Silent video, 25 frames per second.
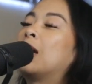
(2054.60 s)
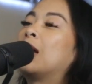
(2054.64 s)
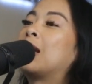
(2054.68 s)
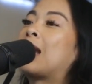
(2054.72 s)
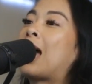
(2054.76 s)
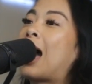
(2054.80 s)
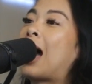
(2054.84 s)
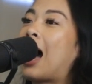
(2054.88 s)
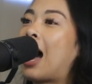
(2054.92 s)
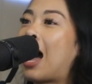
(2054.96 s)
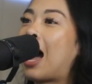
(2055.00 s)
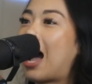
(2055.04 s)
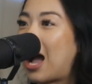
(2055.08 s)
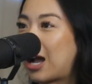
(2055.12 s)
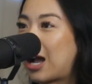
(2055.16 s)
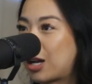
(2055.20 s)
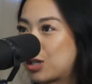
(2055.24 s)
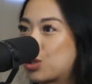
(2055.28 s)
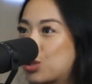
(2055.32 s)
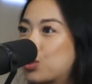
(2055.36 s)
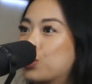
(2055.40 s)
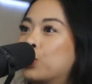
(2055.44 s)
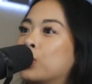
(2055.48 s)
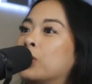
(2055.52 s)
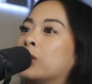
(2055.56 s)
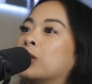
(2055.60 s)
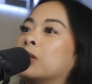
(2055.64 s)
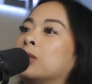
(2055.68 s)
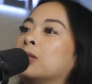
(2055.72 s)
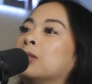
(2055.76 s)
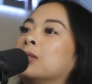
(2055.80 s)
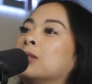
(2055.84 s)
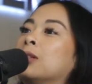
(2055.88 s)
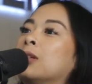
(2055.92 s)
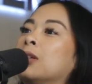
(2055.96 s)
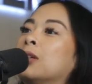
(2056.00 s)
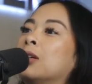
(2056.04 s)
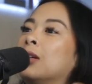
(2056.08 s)
an actual
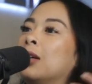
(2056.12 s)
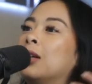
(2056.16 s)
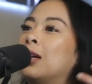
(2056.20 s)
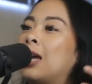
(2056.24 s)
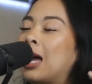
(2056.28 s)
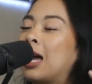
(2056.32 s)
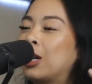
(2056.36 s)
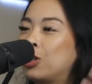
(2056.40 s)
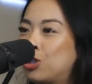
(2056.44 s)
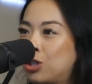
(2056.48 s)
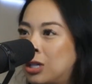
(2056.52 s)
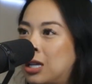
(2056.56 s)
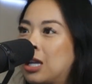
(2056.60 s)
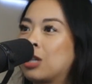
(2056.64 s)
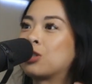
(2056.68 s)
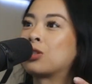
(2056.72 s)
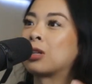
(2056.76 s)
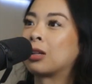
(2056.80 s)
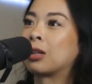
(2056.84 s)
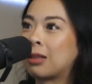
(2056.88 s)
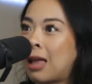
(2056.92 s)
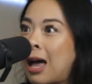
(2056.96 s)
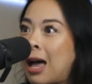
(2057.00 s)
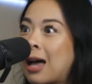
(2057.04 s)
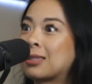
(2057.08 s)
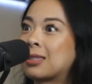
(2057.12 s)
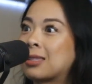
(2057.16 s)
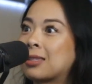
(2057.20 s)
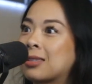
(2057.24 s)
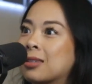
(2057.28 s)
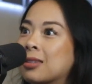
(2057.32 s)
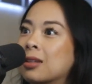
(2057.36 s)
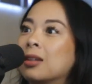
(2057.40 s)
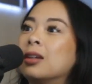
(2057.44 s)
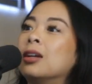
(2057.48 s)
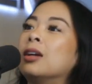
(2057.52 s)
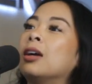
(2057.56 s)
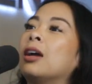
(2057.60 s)
education class.
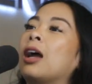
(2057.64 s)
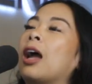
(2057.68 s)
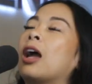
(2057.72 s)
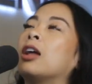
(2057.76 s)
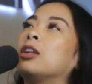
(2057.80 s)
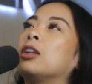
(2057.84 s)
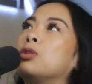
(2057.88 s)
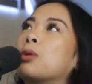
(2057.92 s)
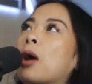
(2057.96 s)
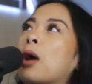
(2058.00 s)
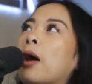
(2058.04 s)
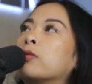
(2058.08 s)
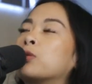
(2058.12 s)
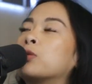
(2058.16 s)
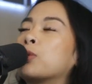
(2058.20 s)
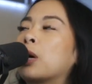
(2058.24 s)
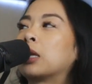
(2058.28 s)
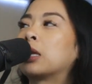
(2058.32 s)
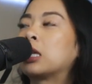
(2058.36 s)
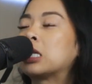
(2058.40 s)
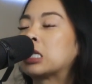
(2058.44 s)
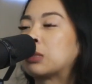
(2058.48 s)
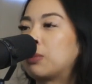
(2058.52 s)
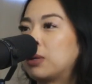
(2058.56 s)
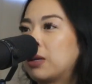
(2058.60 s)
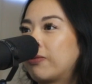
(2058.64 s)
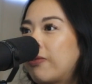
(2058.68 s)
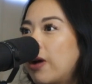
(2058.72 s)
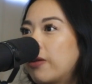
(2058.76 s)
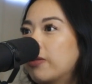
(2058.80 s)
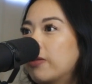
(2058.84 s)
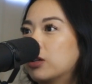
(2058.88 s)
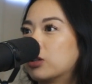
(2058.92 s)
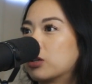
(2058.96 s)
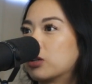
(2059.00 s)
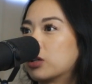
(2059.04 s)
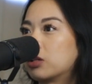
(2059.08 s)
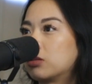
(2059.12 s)
And you have to at least be
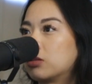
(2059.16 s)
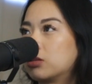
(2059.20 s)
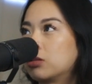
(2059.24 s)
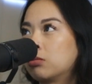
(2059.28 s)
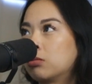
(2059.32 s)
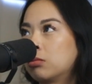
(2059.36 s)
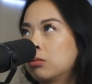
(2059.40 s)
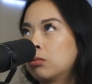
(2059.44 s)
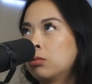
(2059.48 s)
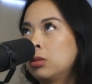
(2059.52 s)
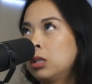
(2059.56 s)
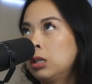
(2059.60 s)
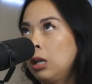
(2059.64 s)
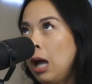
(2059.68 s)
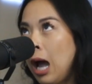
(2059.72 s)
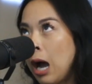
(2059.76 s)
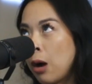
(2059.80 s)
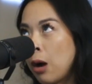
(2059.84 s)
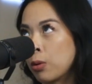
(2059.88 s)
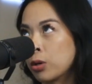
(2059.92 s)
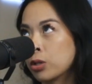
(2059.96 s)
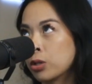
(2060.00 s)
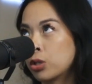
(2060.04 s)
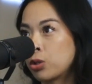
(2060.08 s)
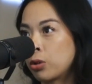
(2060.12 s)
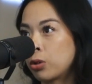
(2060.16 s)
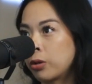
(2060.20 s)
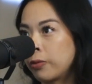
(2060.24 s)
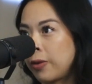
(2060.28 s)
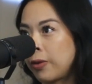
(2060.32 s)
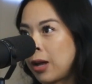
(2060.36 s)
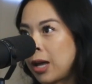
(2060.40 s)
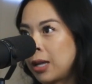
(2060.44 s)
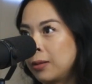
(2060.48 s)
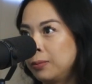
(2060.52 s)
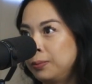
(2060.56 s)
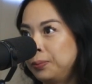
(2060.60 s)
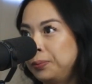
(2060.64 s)
500 hours
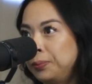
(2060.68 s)
certified.